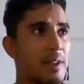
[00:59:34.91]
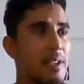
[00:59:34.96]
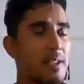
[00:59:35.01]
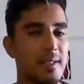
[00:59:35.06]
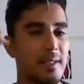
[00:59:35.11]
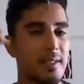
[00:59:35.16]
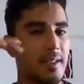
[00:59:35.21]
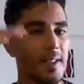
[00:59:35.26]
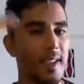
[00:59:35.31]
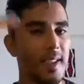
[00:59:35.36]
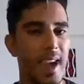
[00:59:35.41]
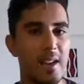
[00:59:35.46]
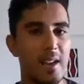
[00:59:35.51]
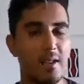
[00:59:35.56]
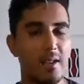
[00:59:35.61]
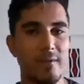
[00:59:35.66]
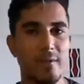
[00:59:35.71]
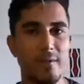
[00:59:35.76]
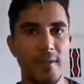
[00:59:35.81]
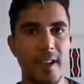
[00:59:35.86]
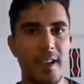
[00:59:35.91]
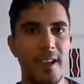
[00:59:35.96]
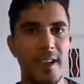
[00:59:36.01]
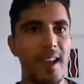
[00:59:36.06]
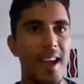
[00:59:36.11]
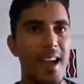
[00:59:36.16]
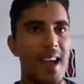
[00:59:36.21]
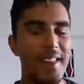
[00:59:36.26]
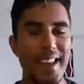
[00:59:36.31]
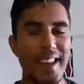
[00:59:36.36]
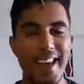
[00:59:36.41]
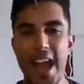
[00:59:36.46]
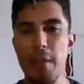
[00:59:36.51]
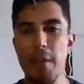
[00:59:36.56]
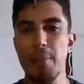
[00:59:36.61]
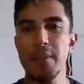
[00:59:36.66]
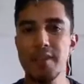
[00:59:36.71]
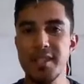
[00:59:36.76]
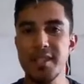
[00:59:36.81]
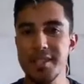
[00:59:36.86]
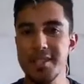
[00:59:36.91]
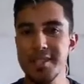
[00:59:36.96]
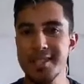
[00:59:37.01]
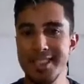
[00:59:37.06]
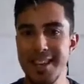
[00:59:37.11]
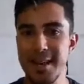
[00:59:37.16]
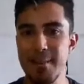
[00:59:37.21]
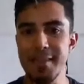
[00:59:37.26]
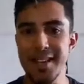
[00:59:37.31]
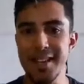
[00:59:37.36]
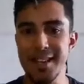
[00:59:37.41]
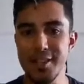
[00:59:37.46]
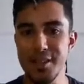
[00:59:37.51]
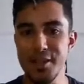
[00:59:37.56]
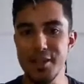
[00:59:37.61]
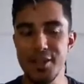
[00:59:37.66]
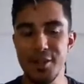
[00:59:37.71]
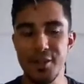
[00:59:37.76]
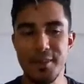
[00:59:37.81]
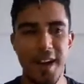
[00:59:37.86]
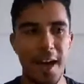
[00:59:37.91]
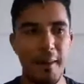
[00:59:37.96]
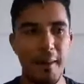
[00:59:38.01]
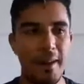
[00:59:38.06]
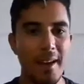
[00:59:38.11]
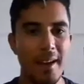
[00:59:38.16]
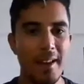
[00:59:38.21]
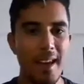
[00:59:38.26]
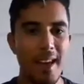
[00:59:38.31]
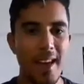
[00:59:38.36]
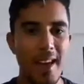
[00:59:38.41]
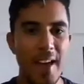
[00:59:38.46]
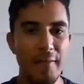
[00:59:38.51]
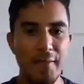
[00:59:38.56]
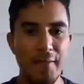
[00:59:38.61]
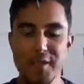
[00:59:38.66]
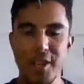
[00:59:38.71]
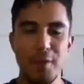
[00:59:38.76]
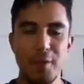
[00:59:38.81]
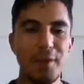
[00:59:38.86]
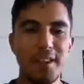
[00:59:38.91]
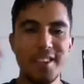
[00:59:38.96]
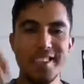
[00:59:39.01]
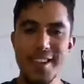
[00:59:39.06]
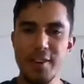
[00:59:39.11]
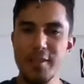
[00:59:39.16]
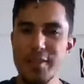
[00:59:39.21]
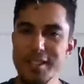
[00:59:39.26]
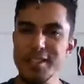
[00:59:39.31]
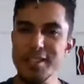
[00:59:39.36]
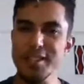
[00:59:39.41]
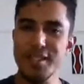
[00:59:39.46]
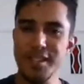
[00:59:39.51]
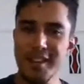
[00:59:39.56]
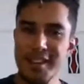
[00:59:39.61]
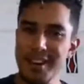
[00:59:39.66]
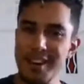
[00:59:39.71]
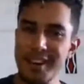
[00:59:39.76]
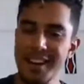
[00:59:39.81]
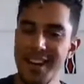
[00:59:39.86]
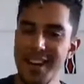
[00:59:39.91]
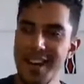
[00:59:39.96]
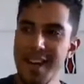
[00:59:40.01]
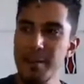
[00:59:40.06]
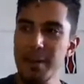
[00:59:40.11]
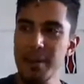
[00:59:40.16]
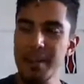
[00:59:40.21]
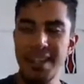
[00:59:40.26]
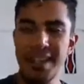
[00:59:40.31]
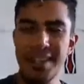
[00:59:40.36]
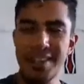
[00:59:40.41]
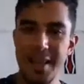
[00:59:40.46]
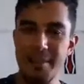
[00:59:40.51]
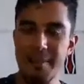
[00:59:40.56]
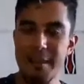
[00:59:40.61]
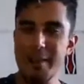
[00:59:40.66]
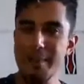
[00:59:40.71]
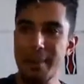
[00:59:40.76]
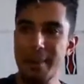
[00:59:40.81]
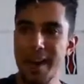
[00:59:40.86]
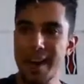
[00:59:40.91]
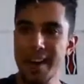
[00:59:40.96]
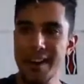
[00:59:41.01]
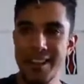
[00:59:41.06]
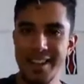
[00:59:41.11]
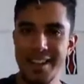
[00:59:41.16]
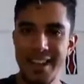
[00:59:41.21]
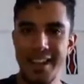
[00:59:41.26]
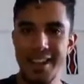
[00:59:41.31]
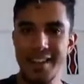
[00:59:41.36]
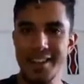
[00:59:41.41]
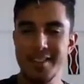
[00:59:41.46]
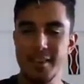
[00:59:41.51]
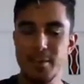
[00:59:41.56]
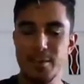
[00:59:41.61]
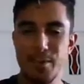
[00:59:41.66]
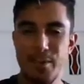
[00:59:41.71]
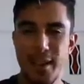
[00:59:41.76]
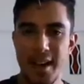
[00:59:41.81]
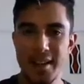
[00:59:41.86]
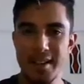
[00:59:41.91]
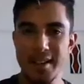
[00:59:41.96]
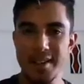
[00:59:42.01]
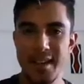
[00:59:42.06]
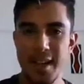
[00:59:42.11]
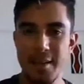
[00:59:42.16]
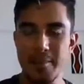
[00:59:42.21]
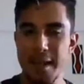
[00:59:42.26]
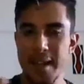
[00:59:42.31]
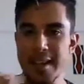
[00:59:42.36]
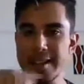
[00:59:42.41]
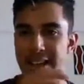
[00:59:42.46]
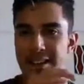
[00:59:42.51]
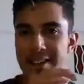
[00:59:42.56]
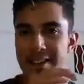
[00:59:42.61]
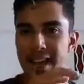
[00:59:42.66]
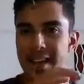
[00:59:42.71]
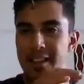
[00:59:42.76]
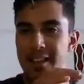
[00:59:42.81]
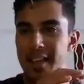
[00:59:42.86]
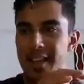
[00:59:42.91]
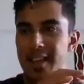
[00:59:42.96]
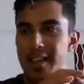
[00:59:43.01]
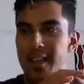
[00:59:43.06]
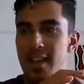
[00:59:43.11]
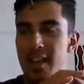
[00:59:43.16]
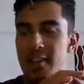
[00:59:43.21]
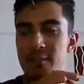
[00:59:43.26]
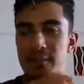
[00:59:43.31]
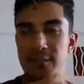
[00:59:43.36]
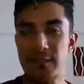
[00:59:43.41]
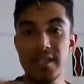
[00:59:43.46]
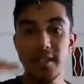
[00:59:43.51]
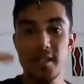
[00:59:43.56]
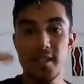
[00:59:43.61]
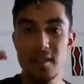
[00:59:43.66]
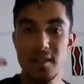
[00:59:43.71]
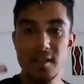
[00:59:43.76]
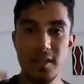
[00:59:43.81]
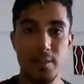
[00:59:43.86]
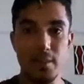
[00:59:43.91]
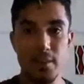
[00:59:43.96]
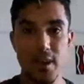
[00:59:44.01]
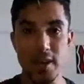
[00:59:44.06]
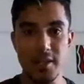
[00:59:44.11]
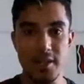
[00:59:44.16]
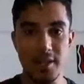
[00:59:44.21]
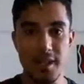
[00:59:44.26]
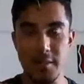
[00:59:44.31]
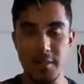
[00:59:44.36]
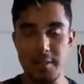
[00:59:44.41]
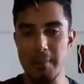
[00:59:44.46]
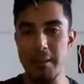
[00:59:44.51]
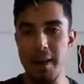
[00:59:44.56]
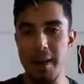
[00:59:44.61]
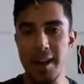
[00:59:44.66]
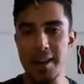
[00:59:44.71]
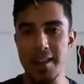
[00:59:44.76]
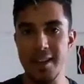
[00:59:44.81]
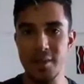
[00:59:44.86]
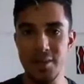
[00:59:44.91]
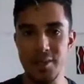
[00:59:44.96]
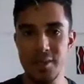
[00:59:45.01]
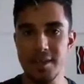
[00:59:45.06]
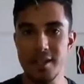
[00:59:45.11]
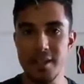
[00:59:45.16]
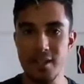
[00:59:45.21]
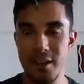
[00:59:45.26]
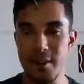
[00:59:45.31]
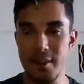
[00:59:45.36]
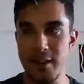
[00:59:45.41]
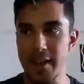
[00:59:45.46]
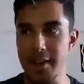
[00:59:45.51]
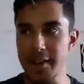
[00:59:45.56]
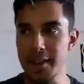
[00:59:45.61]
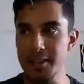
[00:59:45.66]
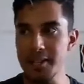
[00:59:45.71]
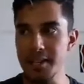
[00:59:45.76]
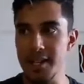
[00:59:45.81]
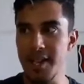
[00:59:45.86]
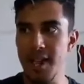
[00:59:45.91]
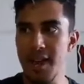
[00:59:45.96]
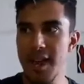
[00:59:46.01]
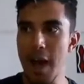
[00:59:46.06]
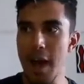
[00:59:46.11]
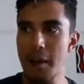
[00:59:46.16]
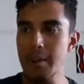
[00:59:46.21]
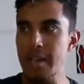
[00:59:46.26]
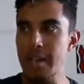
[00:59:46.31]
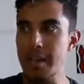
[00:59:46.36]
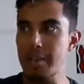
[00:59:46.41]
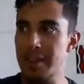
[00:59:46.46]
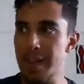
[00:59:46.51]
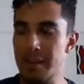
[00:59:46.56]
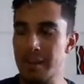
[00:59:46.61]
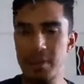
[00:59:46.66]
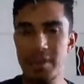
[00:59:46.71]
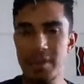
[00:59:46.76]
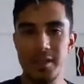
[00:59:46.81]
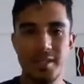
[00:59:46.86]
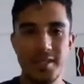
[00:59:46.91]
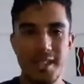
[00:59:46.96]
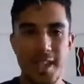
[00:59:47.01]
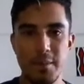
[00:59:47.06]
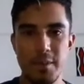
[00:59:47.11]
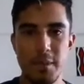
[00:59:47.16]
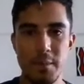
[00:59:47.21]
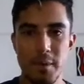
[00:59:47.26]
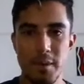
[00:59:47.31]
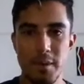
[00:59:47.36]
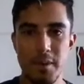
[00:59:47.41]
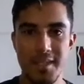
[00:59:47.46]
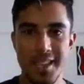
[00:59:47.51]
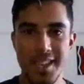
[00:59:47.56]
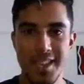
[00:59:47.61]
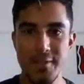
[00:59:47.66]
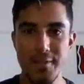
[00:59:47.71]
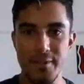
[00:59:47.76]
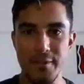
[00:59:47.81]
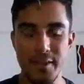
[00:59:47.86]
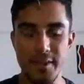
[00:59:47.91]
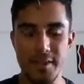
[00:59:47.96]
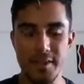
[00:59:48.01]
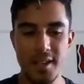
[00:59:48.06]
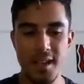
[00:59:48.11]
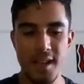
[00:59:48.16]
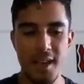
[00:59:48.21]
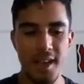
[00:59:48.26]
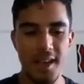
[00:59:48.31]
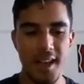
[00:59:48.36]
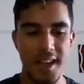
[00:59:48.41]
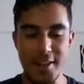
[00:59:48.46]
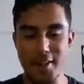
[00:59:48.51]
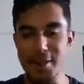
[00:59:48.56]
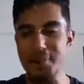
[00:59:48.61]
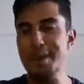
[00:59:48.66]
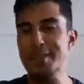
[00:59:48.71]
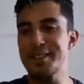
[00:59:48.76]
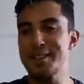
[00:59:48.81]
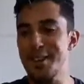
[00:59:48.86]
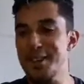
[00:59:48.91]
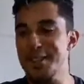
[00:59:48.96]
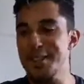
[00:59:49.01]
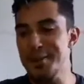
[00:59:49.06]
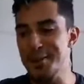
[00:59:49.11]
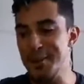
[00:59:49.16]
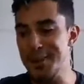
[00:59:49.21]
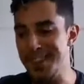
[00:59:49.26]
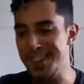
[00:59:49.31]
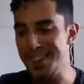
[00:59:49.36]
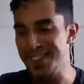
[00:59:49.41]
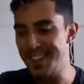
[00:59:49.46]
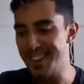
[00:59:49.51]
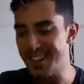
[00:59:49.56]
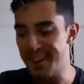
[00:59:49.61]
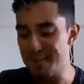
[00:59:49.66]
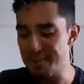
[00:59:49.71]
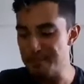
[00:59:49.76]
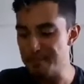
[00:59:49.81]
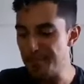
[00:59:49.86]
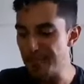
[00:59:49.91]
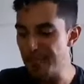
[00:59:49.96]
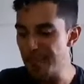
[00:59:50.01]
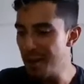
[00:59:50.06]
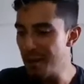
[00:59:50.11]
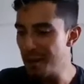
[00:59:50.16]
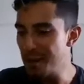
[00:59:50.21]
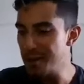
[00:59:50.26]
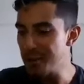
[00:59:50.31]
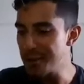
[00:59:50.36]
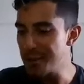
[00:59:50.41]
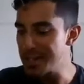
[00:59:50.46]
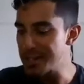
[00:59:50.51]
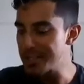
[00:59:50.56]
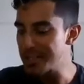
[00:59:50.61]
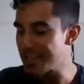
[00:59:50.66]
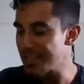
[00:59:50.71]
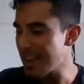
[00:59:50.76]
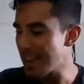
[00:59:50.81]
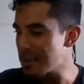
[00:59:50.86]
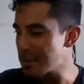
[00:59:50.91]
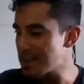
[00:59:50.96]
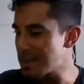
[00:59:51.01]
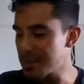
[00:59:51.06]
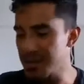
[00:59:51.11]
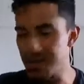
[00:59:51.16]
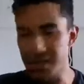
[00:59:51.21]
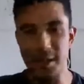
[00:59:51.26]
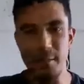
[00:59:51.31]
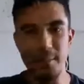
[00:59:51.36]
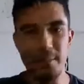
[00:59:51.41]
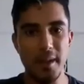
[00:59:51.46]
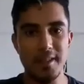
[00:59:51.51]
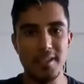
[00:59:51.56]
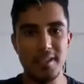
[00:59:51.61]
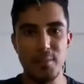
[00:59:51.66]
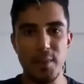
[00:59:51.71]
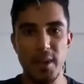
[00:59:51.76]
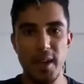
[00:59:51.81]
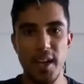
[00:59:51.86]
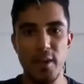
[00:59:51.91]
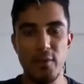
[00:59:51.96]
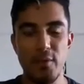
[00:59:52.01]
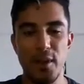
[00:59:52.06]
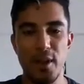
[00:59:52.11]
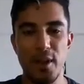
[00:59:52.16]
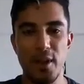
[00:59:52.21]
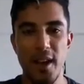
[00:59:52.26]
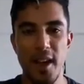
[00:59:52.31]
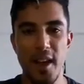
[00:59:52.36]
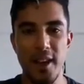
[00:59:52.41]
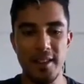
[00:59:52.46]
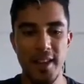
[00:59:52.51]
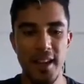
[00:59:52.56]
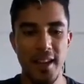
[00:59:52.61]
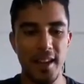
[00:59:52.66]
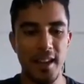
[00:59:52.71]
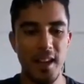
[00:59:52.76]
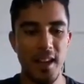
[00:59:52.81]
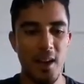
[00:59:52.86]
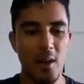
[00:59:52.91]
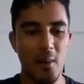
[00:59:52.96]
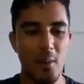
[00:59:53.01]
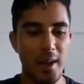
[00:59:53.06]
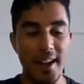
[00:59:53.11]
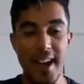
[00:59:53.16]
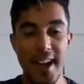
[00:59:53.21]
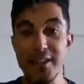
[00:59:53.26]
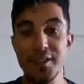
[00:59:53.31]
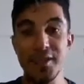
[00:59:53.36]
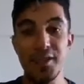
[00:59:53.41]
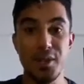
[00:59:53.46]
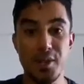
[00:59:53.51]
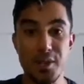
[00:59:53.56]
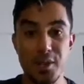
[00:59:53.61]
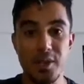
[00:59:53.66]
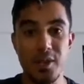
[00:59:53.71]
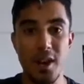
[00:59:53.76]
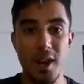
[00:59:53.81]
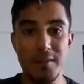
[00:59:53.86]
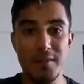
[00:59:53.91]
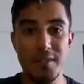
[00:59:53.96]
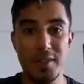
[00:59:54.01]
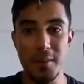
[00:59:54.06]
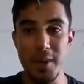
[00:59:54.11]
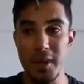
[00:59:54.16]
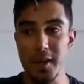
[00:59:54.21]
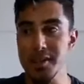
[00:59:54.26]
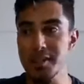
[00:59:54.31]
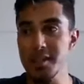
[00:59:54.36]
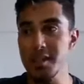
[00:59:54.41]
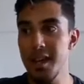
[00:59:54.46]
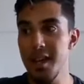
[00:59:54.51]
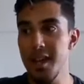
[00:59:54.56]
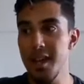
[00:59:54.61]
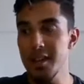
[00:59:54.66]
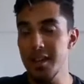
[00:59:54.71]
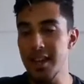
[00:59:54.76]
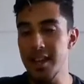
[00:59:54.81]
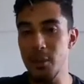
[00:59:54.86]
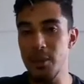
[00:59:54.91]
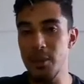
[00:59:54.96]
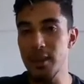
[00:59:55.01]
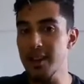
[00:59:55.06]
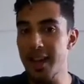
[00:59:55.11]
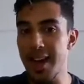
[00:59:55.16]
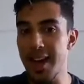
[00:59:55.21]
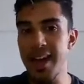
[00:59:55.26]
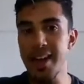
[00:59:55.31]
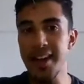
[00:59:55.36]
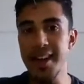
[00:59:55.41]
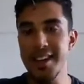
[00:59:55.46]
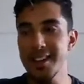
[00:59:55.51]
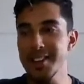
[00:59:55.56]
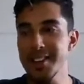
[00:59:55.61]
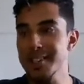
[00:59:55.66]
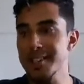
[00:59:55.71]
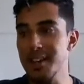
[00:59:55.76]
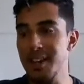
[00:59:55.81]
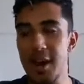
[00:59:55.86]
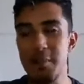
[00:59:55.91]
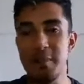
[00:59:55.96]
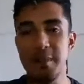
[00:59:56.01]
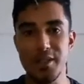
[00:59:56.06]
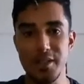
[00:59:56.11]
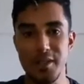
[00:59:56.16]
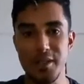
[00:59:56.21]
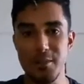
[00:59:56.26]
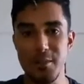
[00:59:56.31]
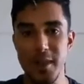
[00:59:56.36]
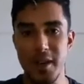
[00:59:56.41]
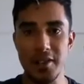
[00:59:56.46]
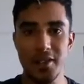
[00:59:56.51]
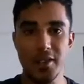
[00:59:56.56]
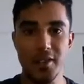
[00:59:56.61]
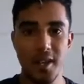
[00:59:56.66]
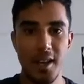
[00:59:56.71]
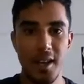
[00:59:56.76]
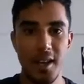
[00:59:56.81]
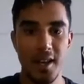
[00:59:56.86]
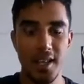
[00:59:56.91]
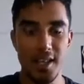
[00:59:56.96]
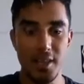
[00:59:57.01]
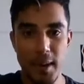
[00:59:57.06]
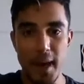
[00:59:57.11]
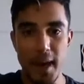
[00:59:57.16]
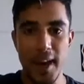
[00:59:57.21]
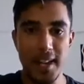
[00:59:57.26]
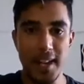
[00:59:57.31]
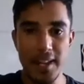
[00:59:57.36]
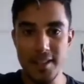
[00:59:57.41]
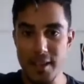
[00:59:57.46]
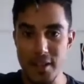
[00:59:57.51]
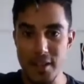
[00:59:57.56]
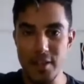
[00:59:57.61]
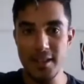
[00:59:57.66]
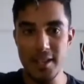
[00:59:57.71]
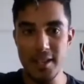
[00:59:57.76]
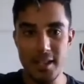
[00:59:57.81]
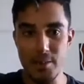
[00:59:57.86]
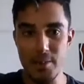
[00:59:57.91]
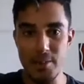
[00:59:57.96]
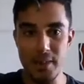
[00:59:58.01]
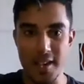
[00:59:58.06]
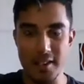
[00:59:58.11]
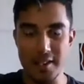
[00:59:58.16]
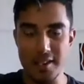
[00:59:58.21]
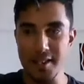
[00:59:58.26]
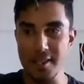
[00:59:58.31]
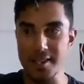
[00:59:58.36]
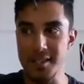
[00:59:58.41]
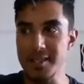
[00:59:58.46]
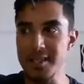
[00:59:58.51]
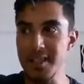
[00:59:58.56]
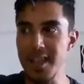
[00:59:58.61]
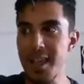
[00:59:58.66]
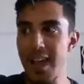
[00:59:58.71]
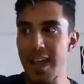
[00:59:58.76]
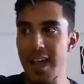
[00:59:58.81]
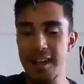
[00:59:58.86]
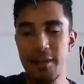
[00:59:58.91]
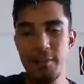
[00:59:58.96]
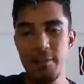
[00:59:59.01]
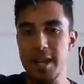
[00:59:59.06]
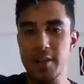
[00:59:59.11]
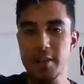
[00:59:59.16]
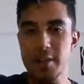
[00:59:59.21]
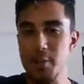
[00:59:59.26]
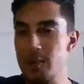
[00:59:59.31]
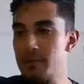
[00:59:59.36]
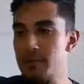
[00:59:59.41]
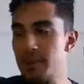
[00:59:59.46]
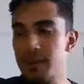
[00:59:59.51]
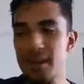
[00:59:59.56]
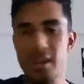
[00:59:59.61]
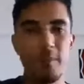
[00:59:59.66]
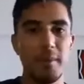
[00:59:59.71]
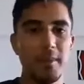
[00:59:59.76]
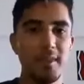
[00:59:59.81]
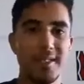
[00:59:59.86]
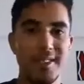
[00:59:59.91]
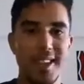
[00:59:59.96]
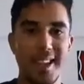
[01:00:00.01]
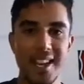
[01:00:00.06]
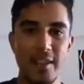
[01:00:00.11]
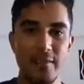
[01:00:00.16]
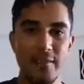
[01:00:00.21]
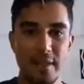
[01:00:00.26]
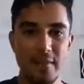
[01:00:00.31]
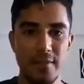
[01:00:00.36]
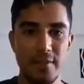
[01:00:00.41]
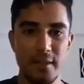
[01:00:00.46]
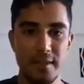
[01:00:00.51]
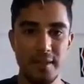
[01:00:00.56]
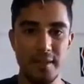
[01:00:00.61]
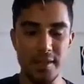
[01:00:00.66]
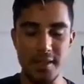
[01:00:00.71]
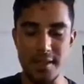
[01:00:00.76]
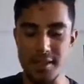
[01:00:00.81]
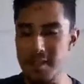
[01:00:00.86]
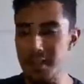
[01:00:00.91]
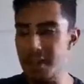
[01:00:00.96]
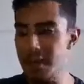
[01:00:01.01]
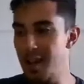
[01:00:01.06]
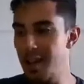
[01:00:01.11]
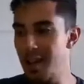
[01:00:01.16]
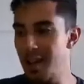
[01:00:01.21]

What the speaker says: recently to catch a flight, and then I happened to see a mean YouTube comment, and for some reason it really stung because I let my body get depressed, and in that like physical depression, like my body was low energy, I became a lot more susceptible to influence. I talked about this also in the one of the recent episodes on compulsive behavior and like why guys shouldn't jerk off too much. Like when a guy is coming too much, his body literally depresses and he becomes more vulnerable to negative influences.